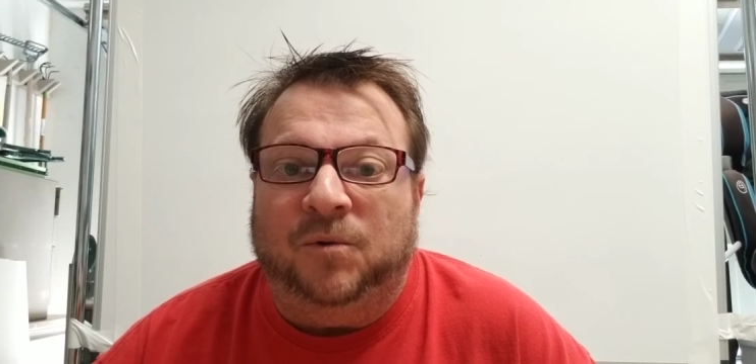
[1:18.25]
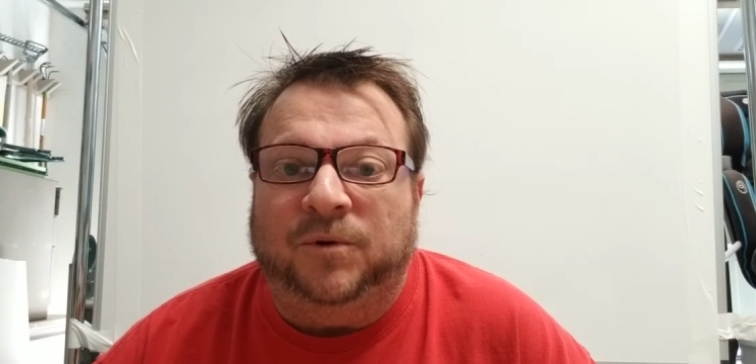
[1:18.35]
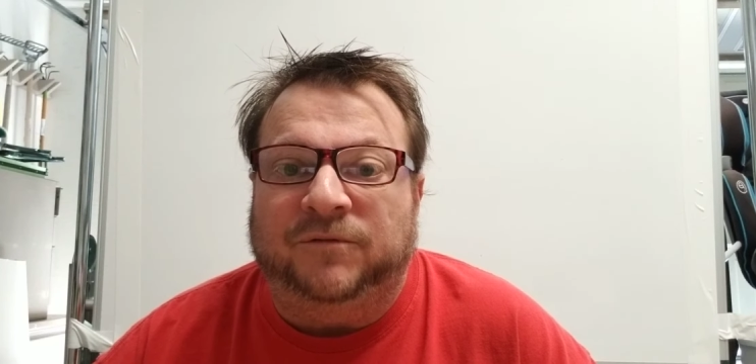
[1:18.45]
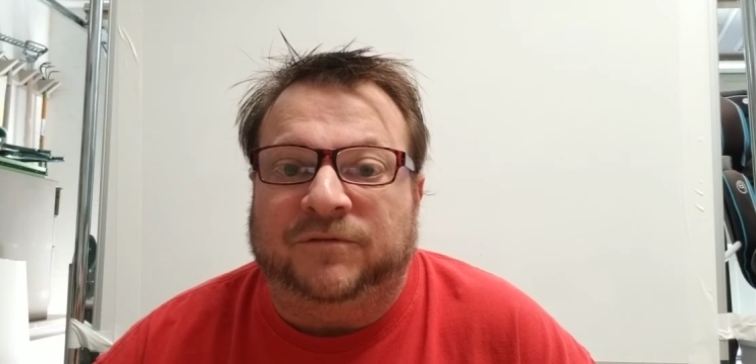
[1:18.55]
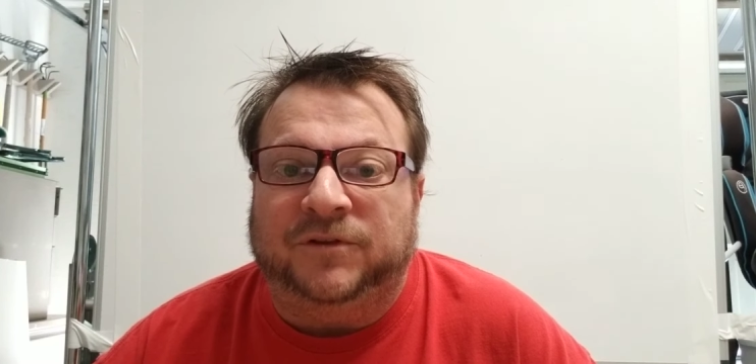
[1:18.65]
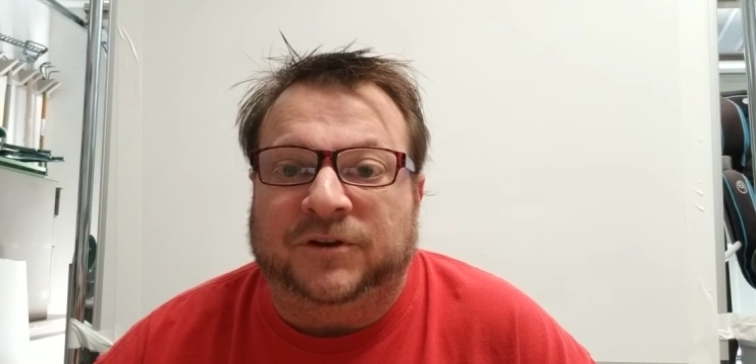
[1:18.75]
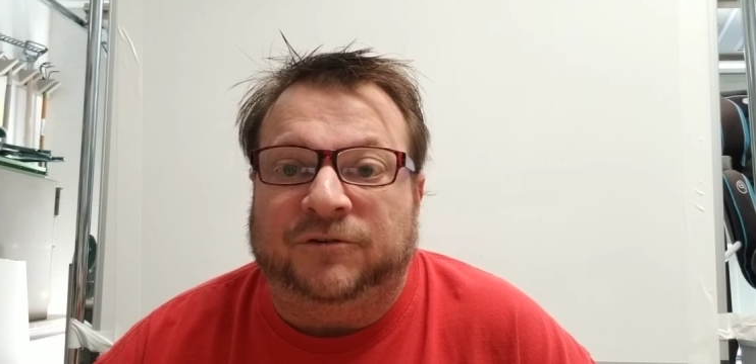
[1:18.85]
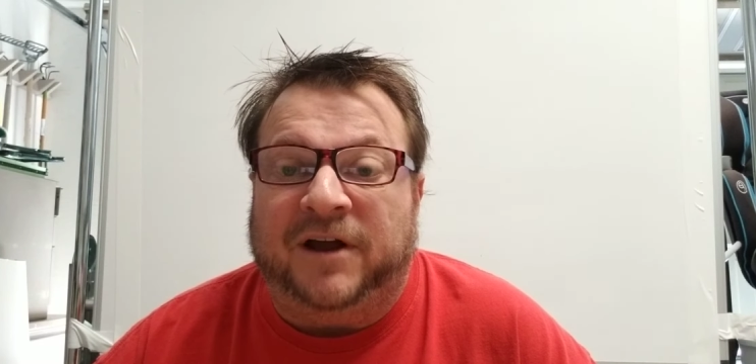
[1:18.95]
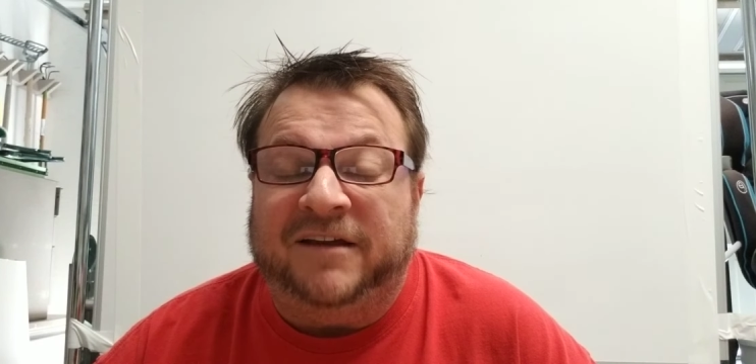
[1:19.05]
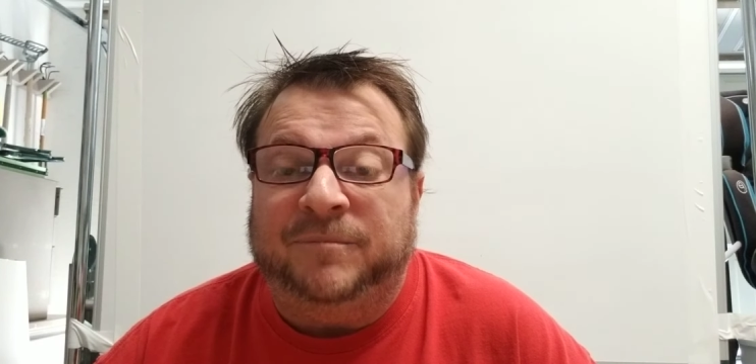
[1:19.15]
Went for the
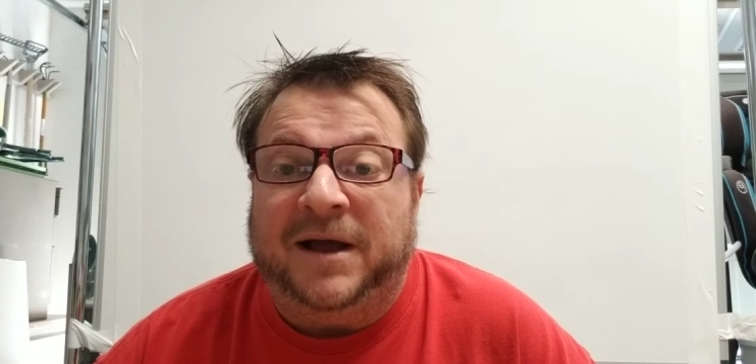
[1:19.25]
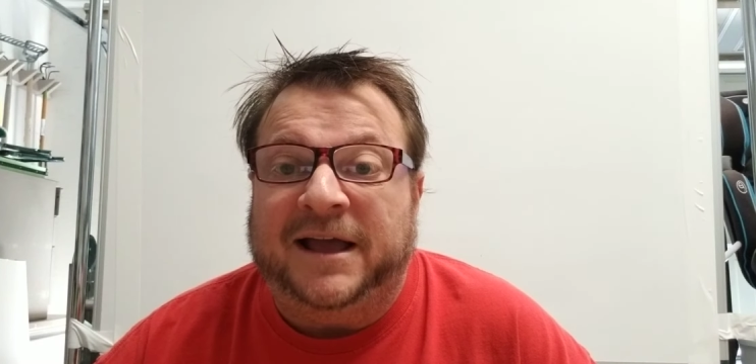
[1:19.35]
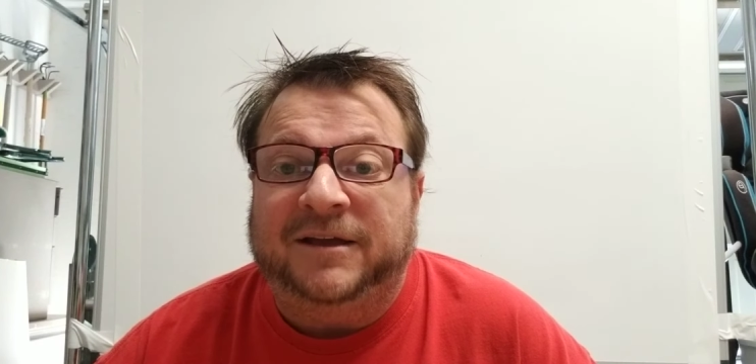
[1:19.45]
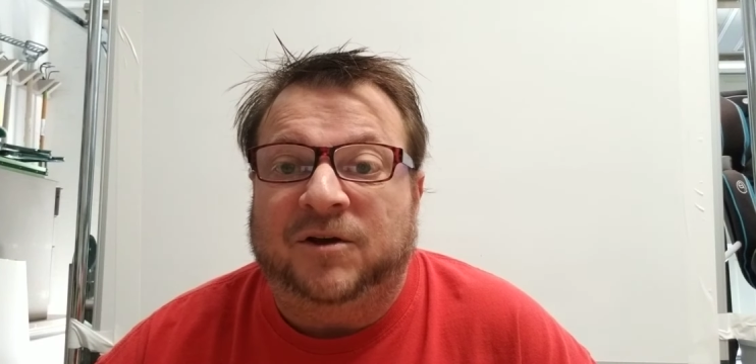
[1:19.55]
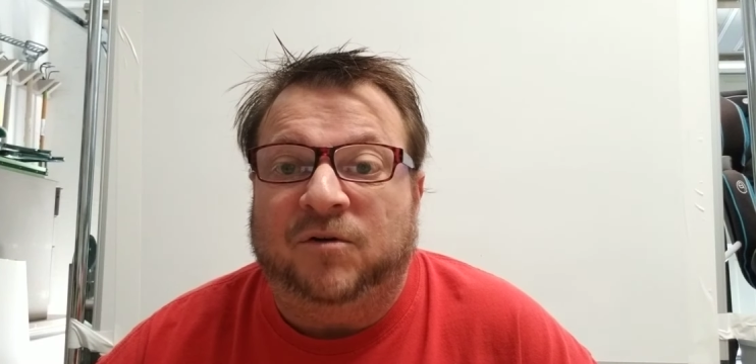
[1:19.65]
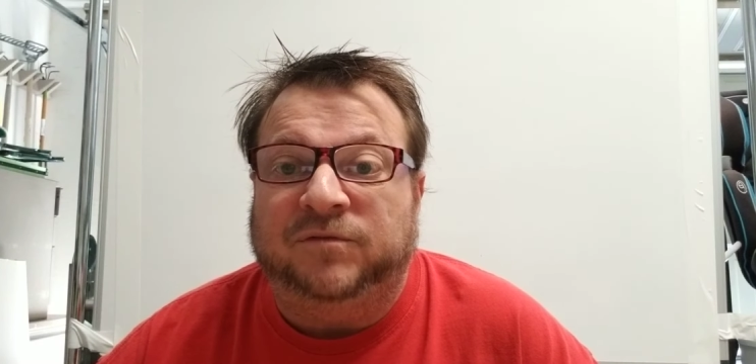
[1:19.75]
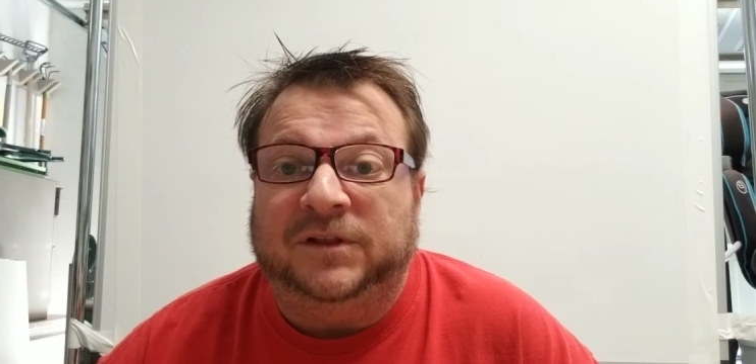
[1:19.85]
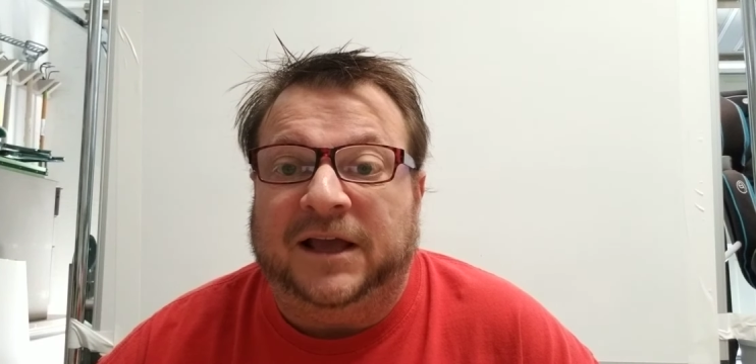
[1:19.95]
drive-by. Hopefully,